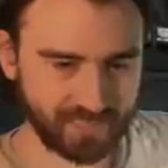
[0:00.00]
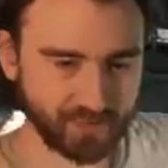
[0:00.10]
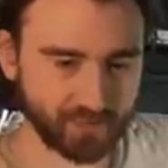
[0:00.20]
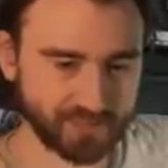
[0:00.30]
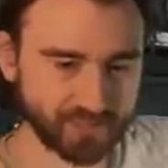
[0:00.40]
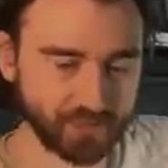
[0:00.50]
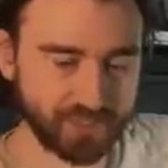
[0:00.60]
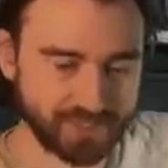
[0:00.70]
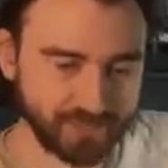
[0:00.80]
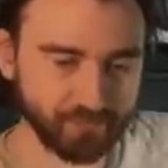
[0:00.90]
I could also do
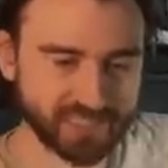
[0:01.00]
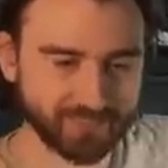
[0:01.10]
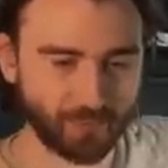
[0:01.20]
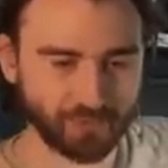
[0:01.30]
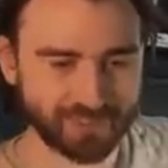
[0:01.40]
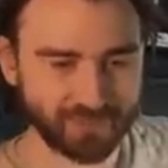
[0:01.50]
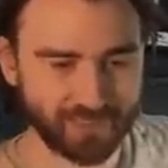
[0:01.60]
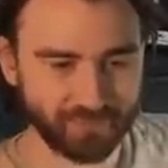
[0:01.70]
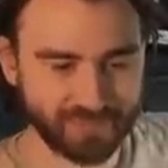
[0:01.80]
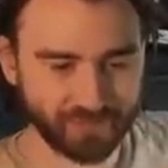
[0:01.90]
this in response to
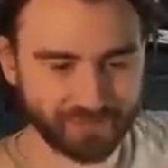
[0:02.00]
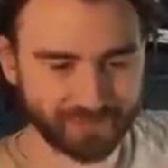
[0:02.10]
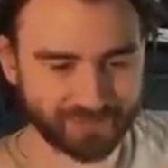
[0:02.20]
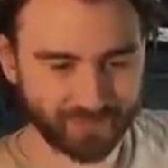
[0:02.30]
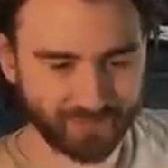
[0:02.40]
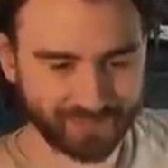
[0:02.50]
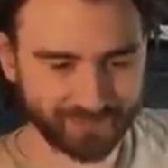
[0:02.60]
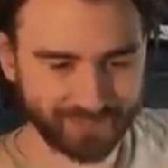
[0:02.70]
him doing something